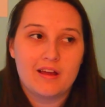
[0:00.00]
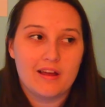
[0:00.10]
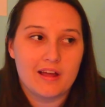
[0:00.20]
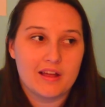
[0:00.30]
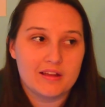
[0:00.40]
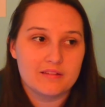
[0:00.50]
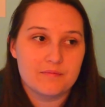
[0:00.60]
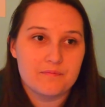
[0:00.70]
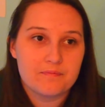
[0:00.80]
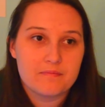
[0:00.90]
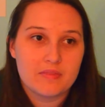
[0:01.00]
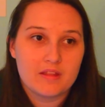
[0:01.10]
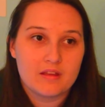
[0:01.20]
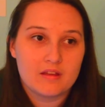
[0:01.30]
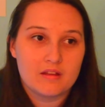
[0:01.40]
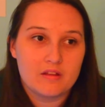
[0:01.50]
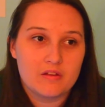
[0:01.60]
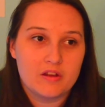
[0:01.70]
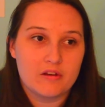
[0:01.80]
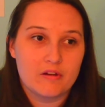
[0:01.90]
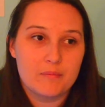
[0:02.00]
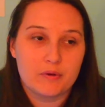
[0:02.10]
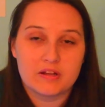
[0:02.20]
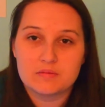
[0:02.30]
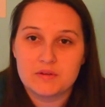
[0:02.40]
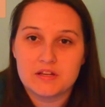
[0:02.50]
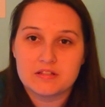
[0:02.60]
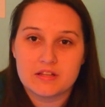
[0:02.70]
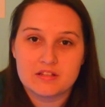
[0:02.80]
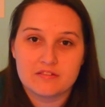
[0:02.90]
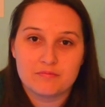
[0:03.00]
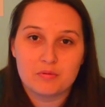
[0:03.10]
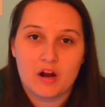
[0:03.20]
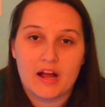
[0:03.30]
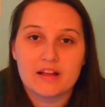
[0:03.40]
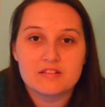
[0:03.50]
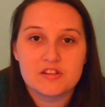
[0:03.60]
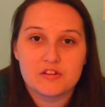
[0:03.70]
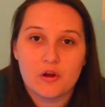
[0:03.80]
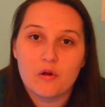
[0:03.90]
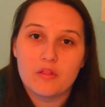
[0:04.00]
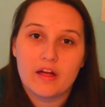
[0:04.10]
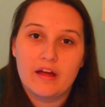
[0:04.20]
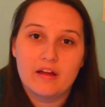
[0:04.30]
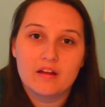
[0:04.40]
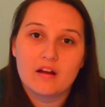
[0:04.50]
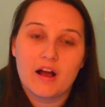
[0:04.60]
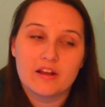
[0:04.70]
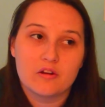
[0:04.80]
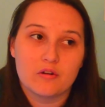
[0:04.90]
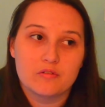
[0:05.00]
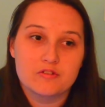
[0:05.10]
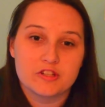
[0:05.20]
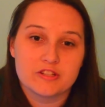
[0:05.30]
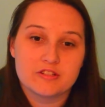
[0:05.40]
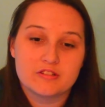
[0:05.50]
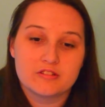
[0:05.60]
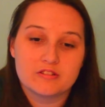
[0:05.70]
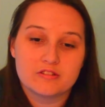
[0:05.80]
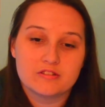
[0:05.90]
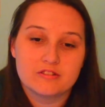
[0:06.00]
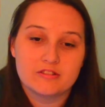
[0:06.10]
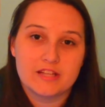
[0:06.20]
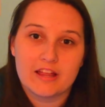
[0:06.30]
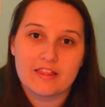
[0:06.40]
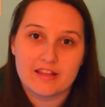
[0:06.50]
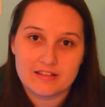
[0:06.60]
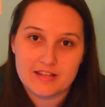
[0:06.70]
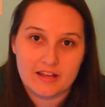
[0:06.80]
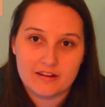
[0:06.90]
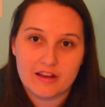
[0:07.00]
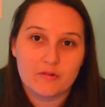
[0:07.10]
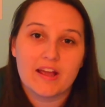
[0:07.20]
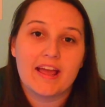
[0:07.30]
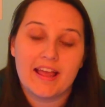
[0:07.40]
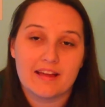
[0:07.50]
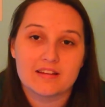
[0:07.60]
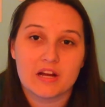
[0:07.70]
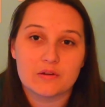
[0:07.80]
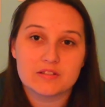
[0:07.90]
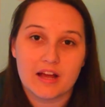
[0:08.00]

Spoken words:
And, you know, it brings me a sense of pride to know that I don't just get things handed. I don't get handouts.